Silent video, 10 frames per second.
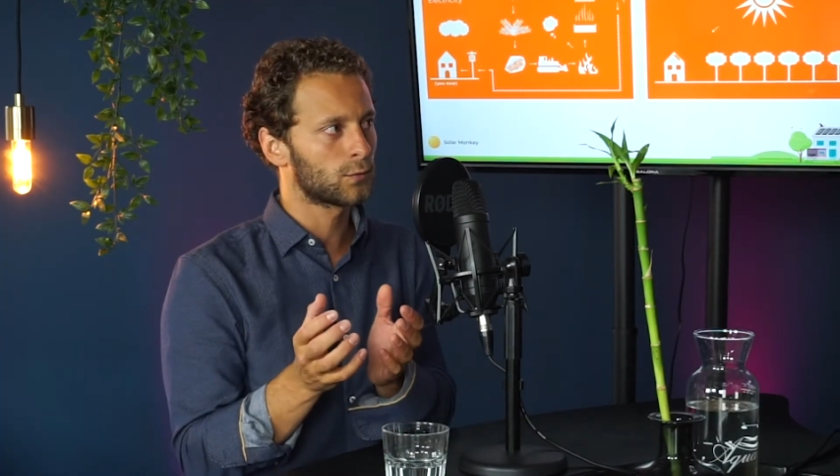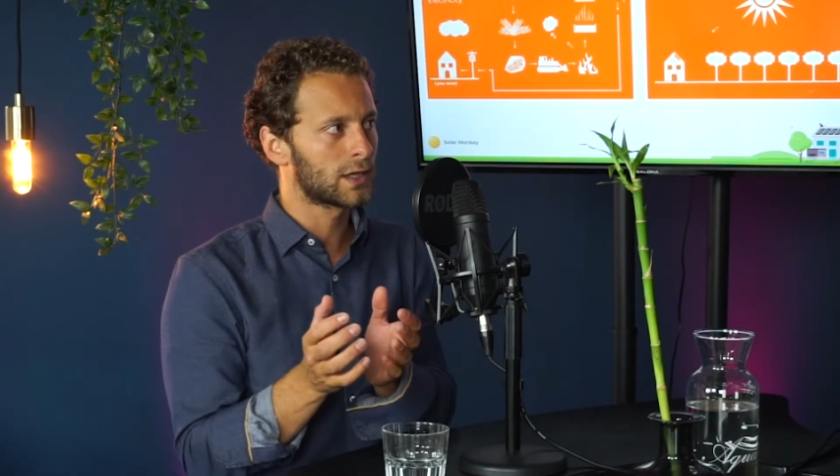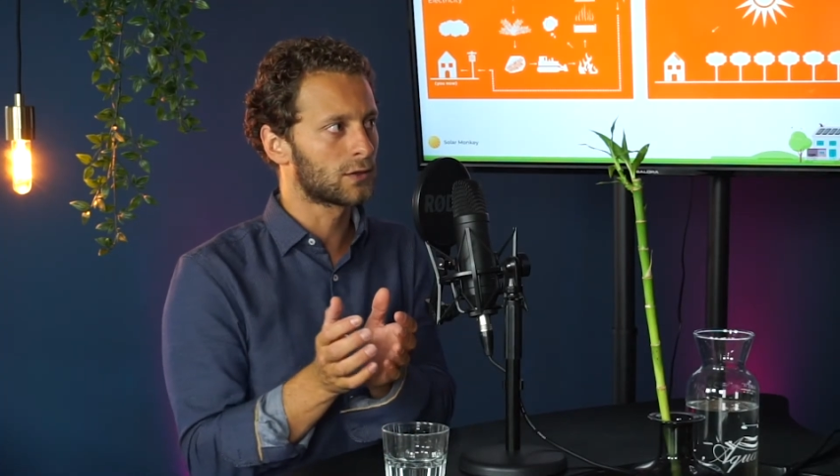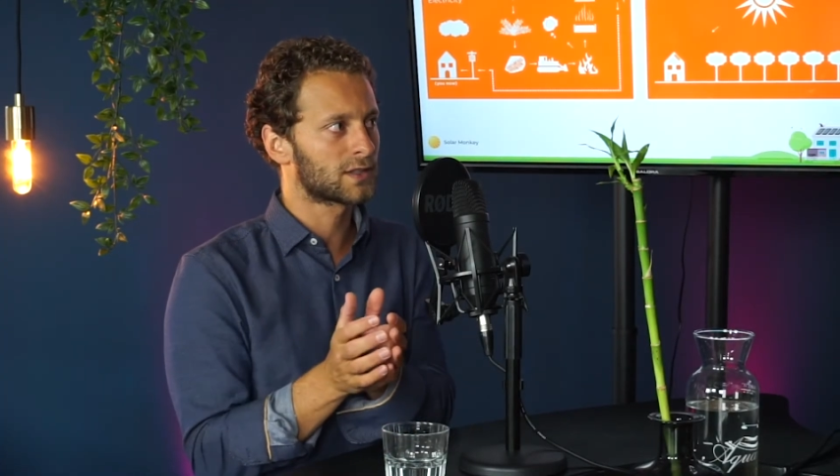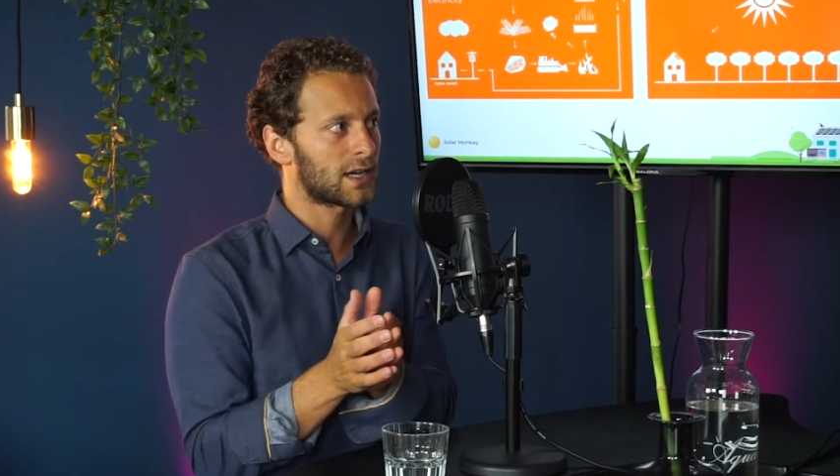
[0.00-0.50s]
we
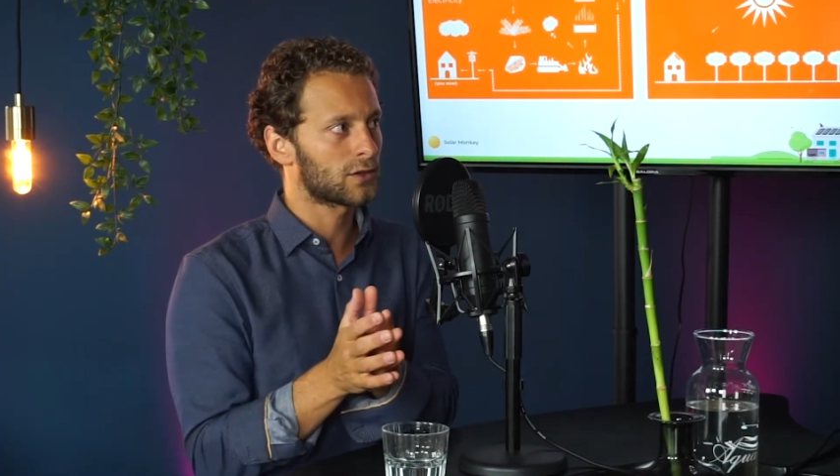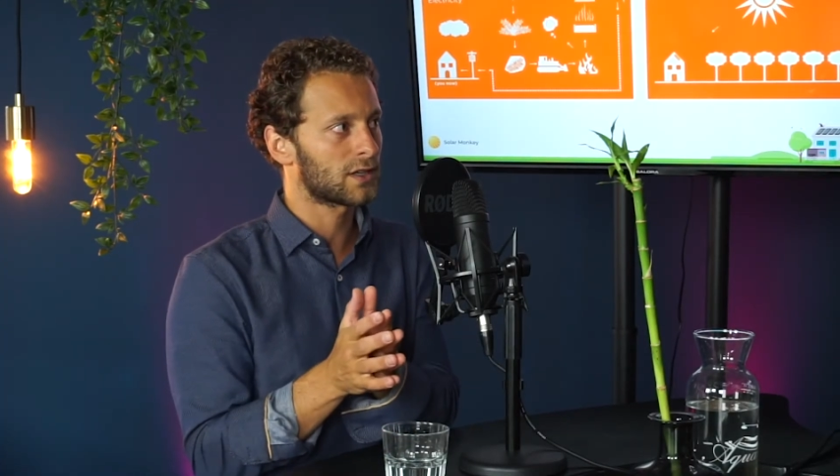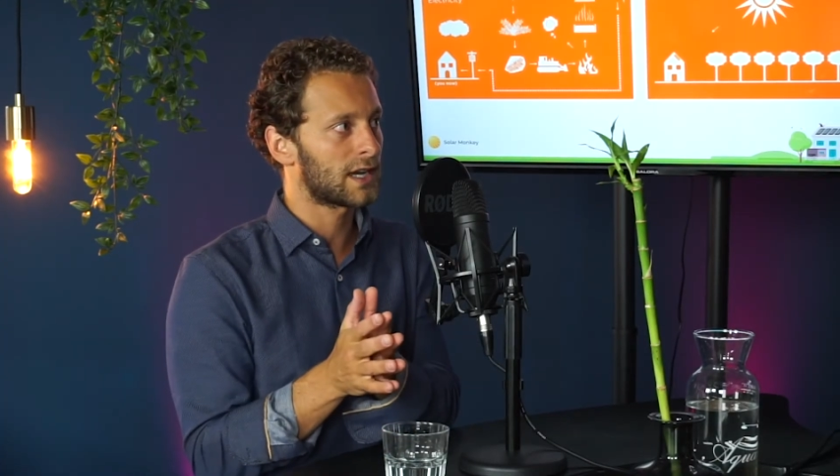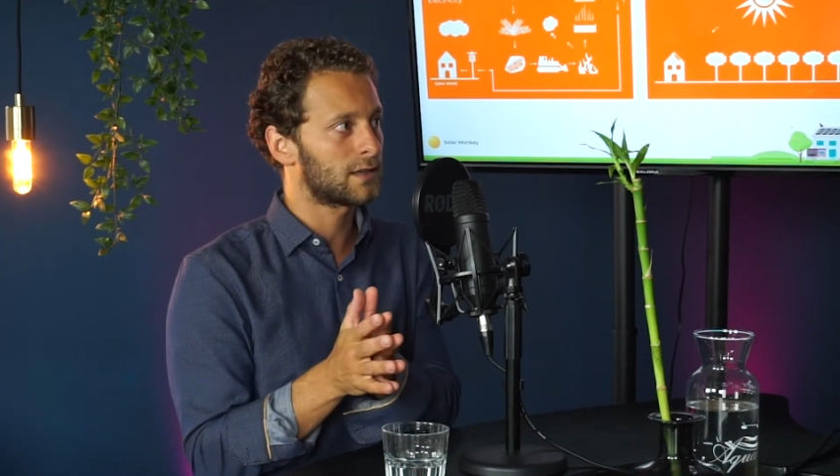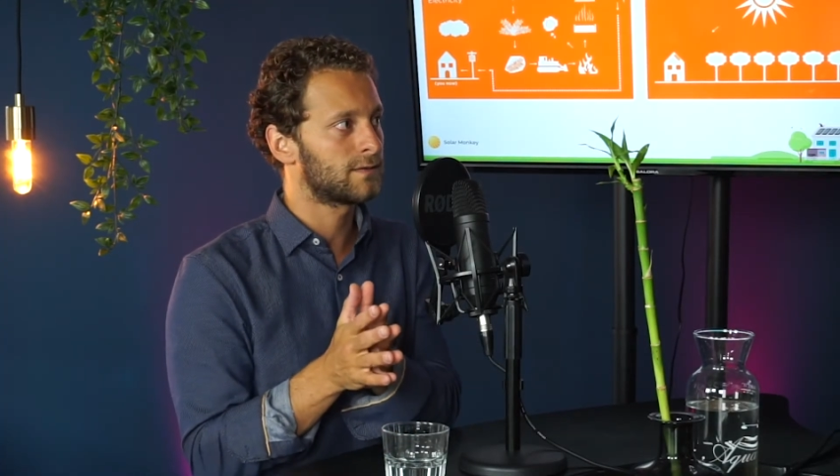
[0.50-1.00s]
could
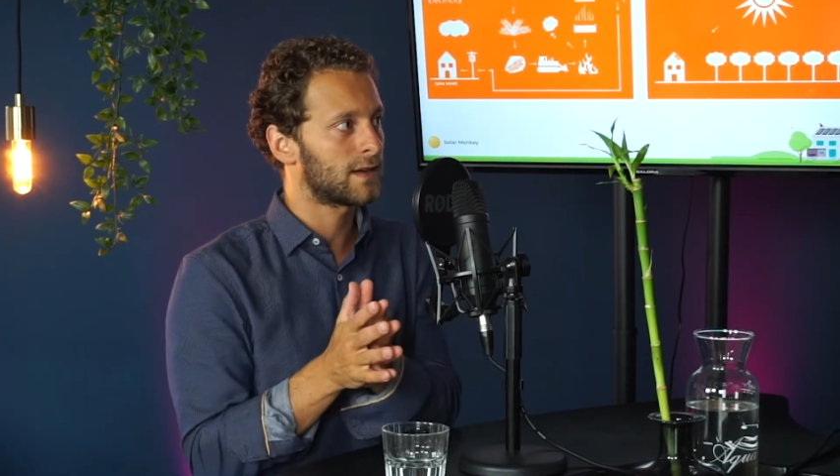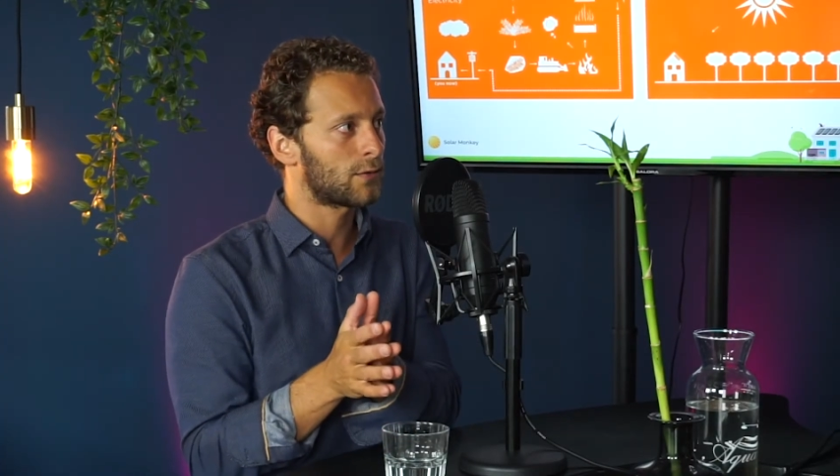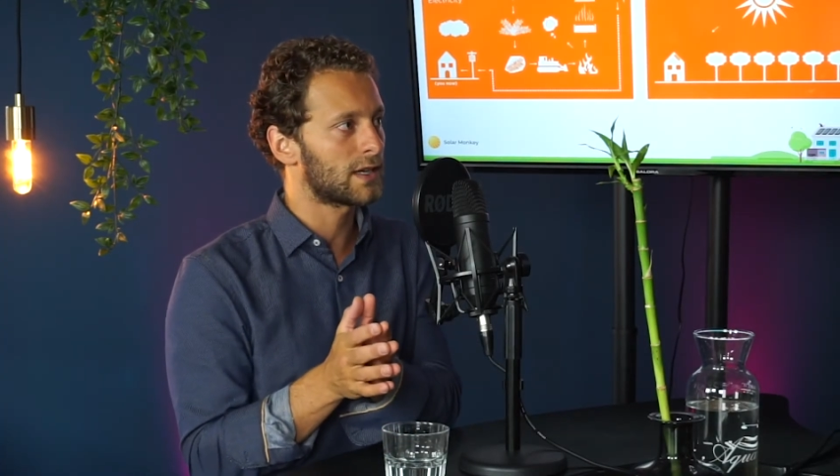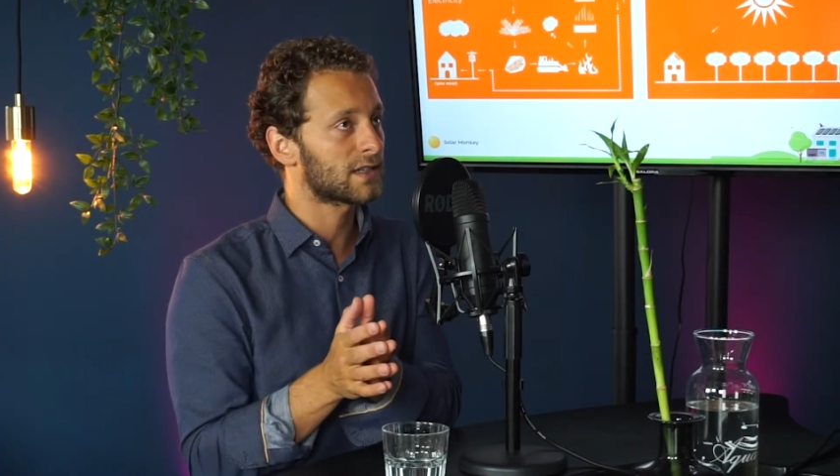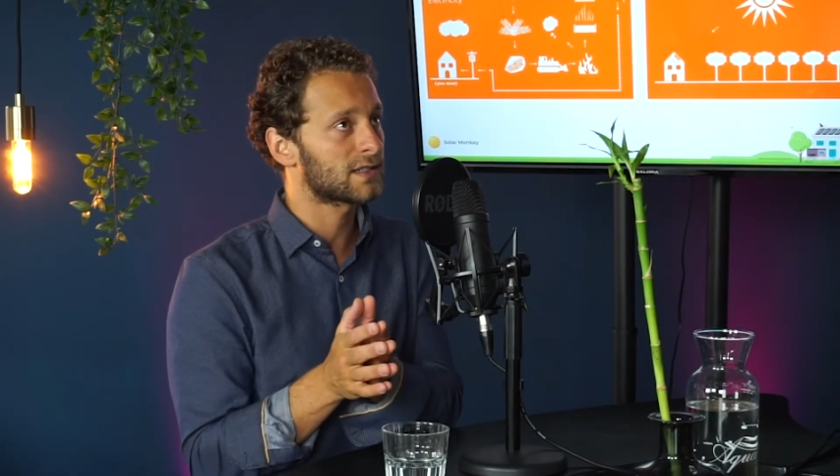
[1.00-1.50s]
calculate
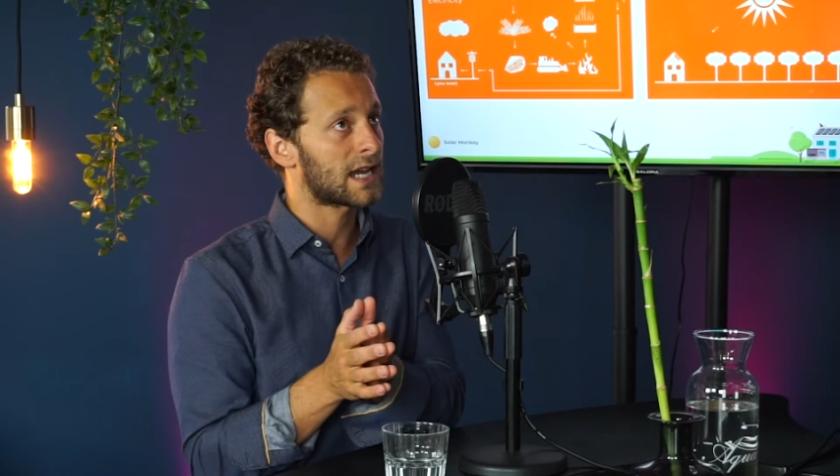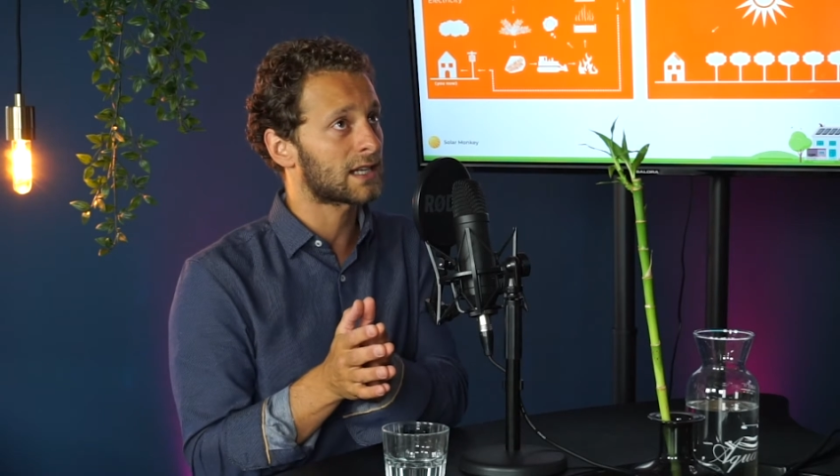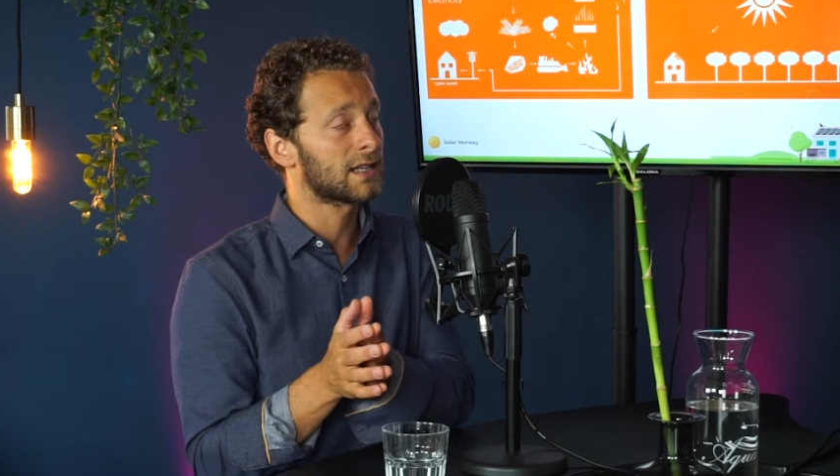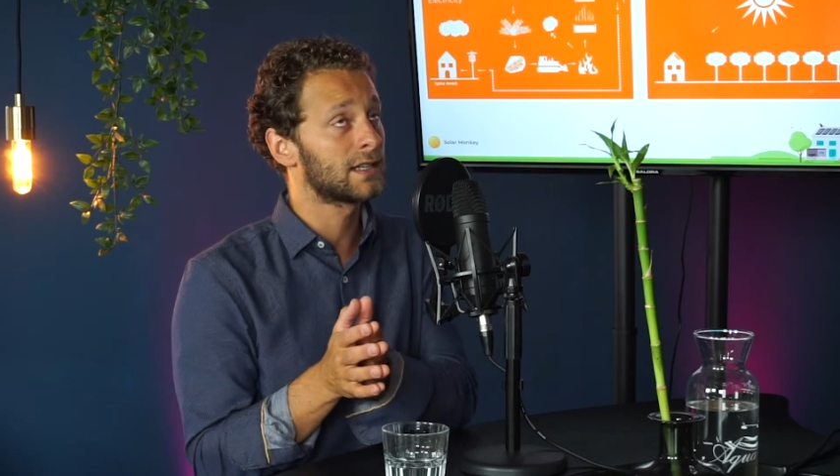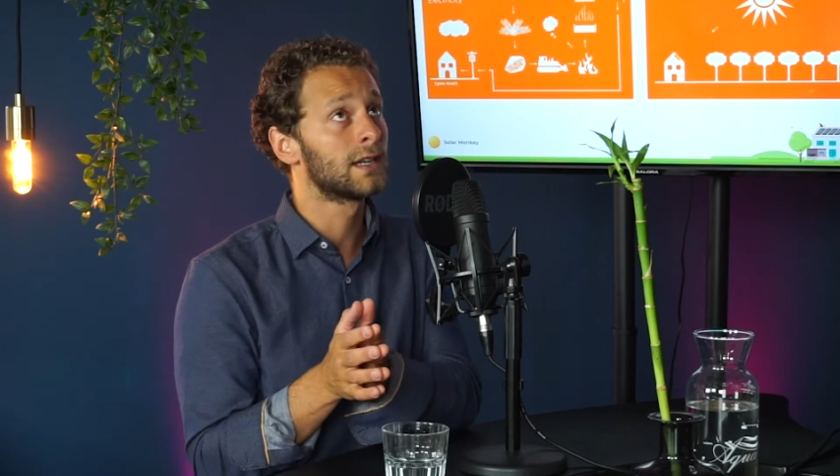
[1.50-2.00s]
very
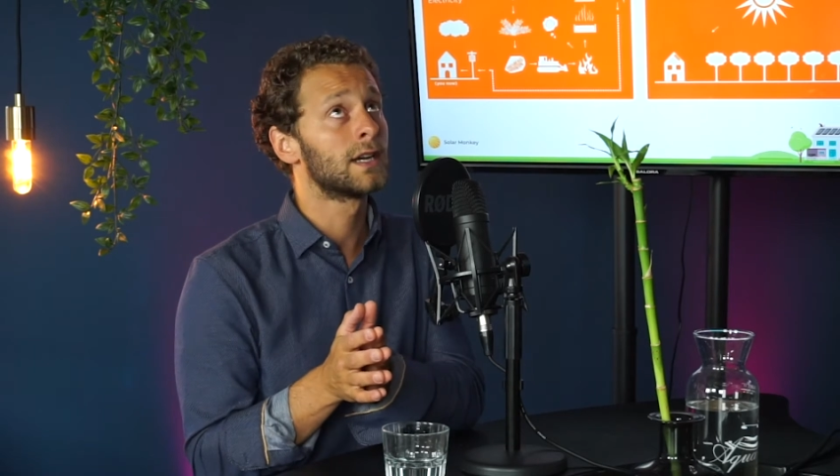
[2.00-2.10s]
exactly